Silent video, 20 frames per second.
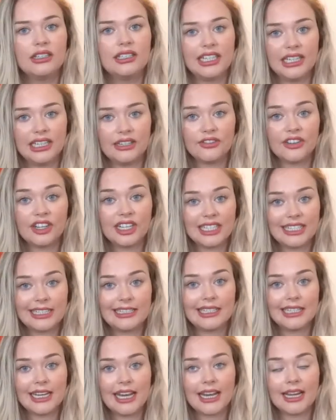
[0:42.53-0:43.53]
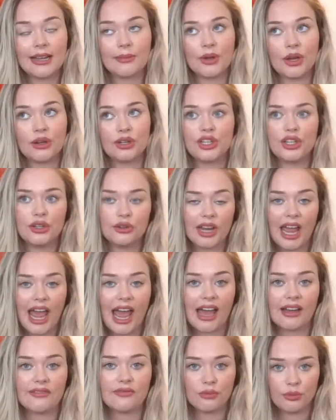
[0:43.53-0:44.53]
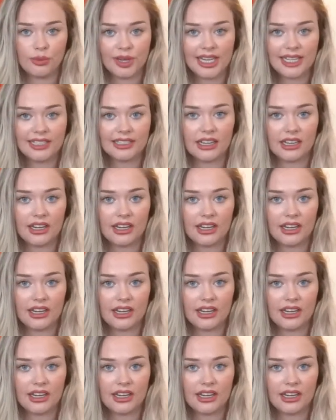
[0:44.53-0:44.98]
Delivery did take about 2.5 weeks.